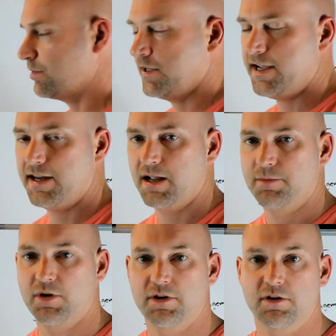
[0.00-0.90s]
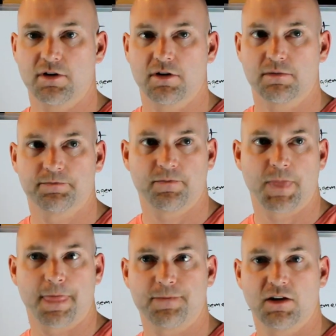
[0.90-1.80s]
your plate amp or your
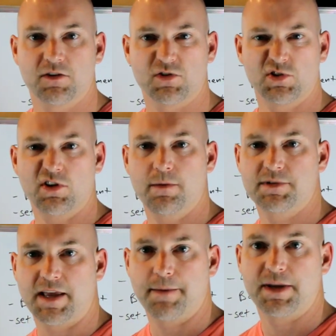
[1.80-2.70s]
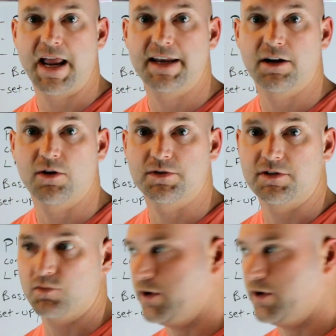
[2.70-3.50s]
your subs amp at 80 hertz as